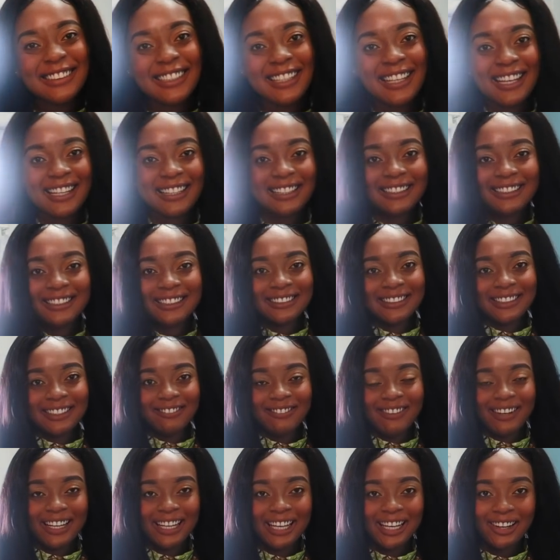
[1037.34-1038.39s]
so yeah this is it
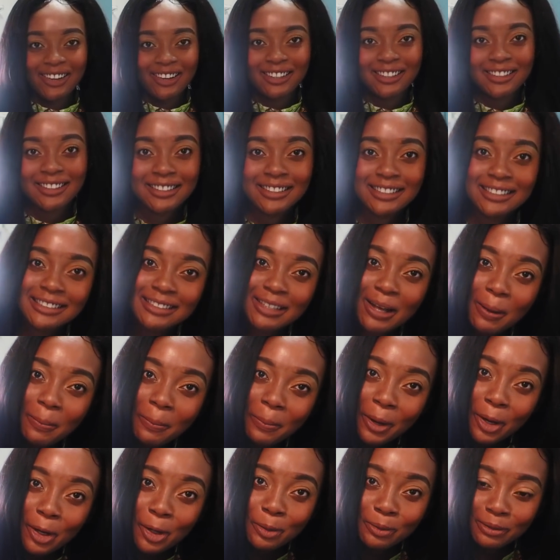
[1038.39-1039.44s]
right here this is our
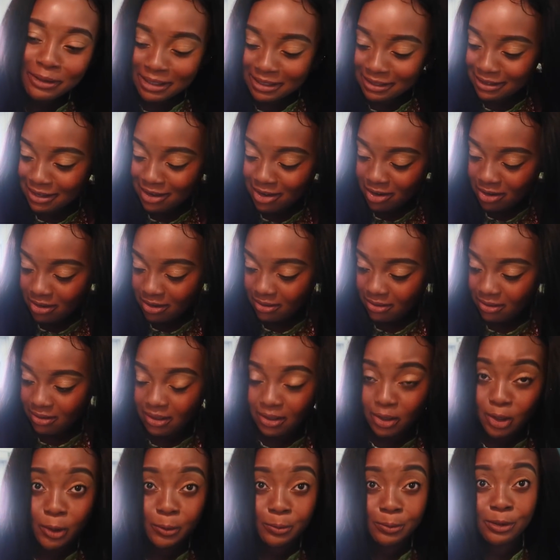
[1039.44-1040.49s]
pep these are
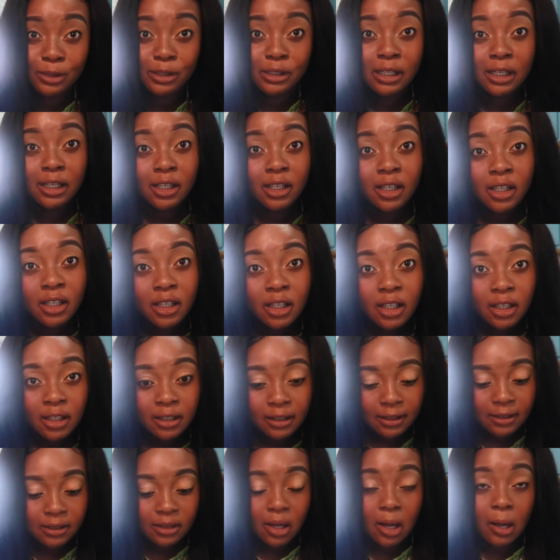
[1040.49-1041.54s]
oops
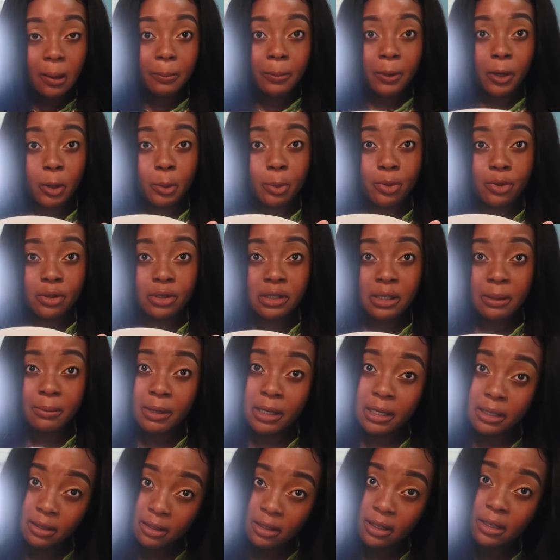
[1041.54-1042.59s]
these are peppers i
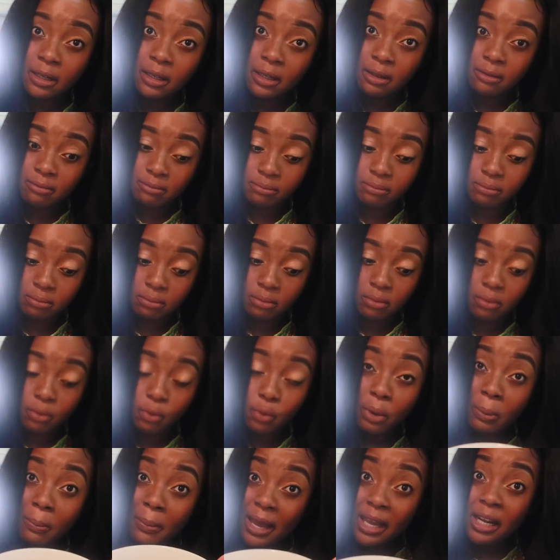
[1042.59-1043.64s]
mean the
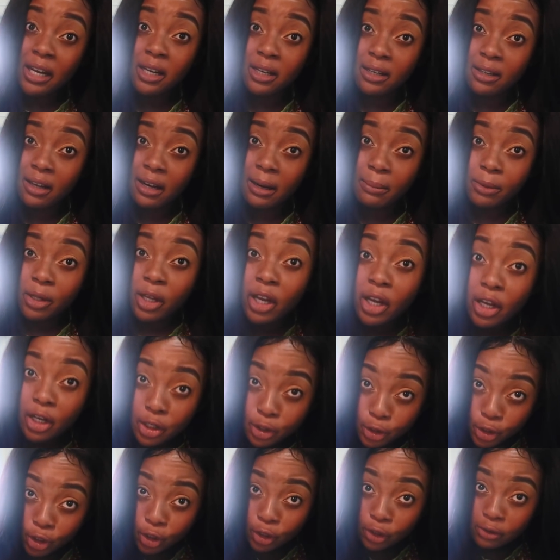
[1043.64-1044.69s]
remaining that i'm not gonna
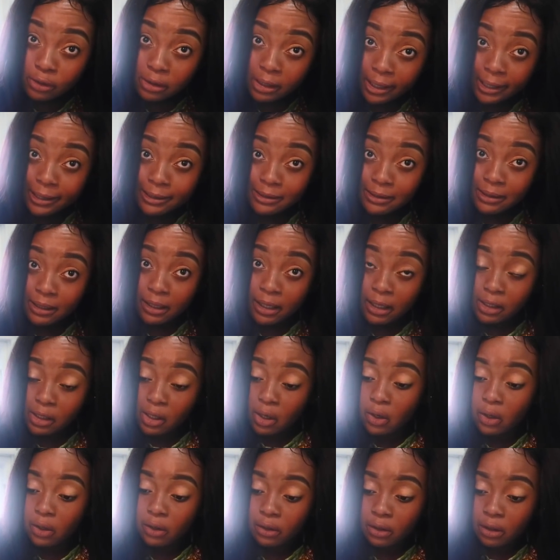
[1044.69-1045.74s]
use like i said earlier
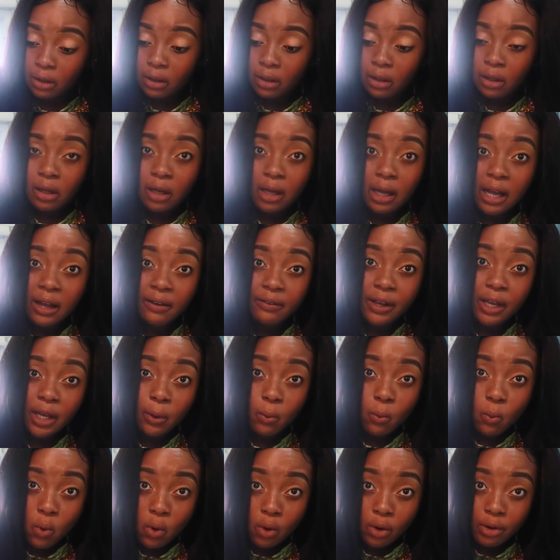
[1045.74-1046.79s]
on i have here
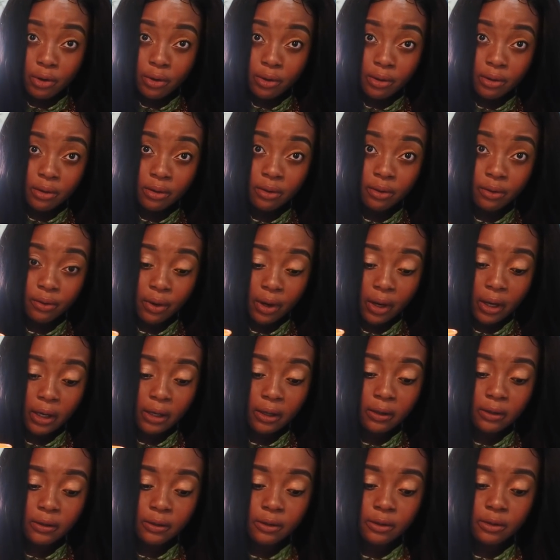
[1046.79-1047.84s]
water
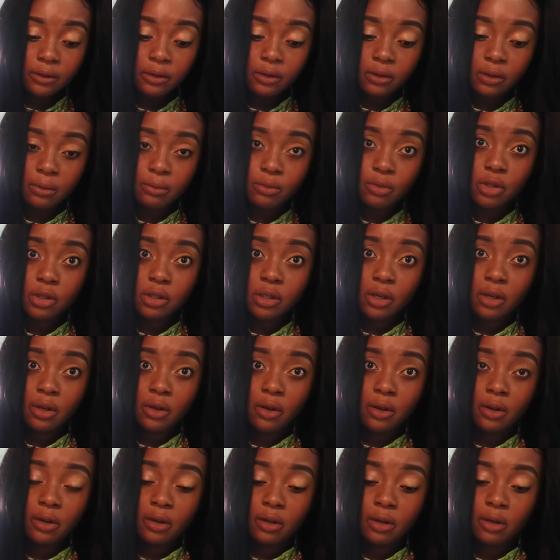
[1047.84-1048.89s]
okay so i'm just
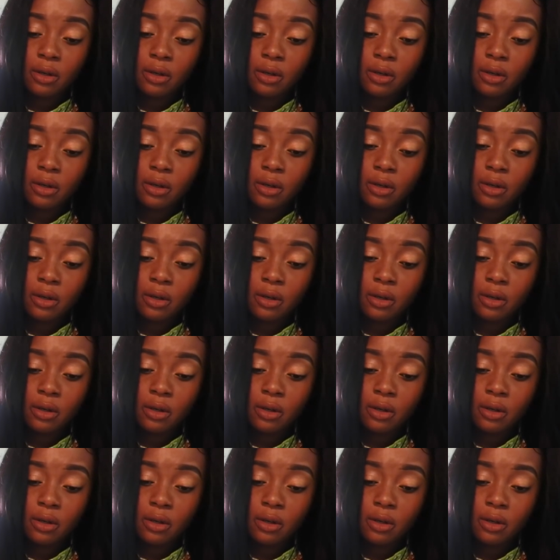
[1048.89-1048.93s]
gonna